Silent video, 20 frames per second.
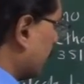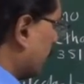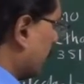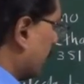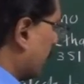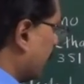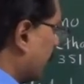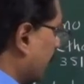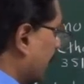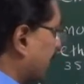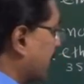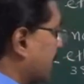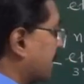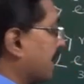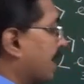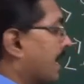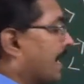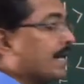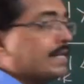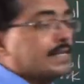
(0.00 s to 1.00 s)
or we can say
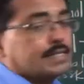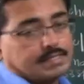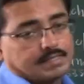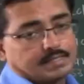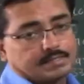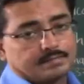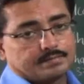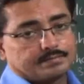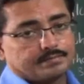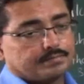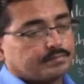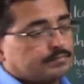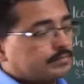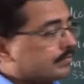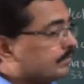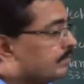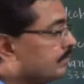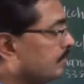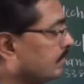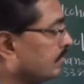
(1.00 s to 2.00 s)
highest,
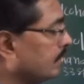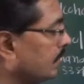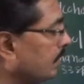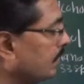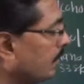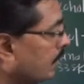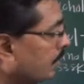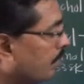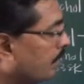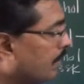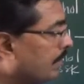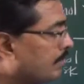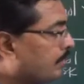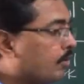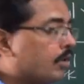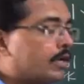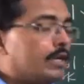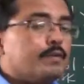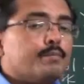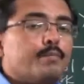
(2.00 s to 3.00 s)
while
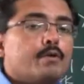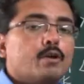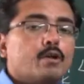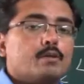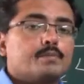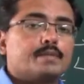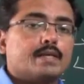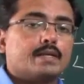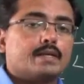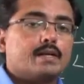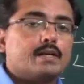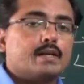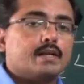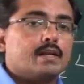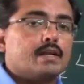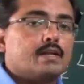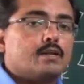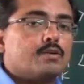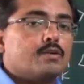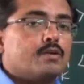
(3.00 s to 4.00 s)
boiling point of secondary
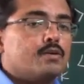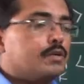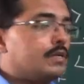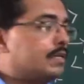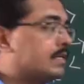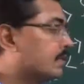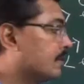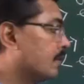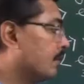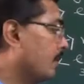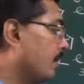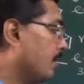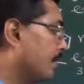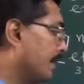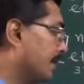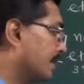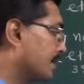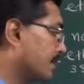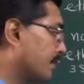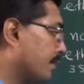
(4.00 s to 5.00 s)
alcohol is lower
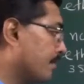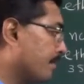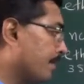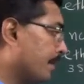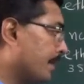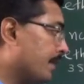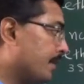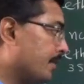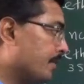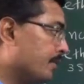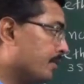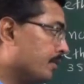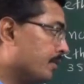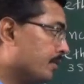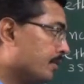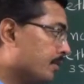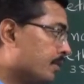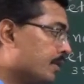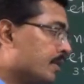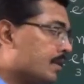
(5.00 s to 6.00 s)
as compared to
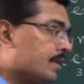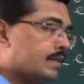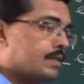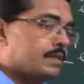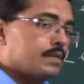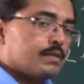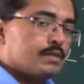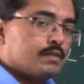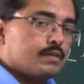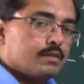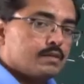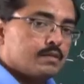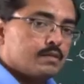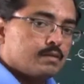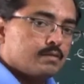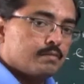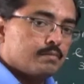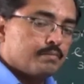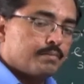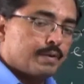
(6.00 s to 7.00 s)

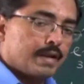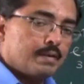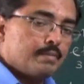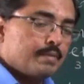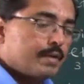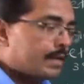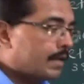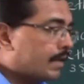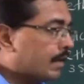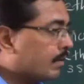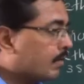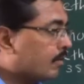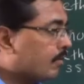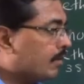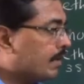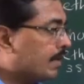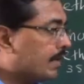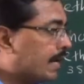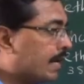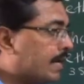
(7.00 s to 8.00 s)
primary
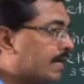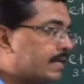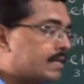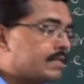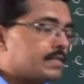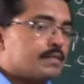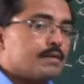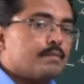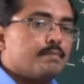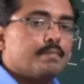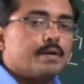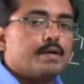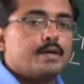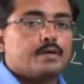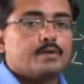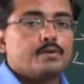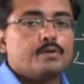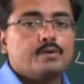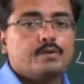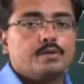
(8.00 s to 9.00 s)
alcohol and higher as compared
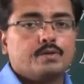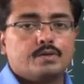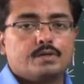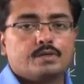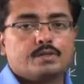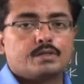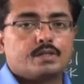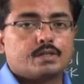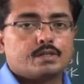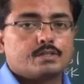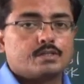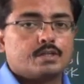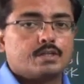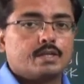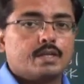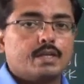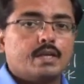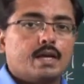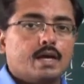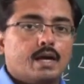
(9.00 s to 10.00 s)
to
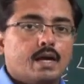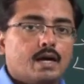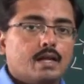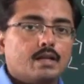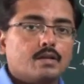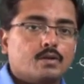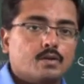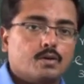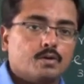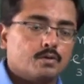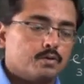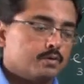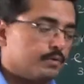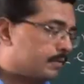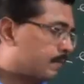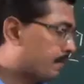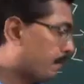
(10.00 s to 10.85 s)
tertiary alcohol.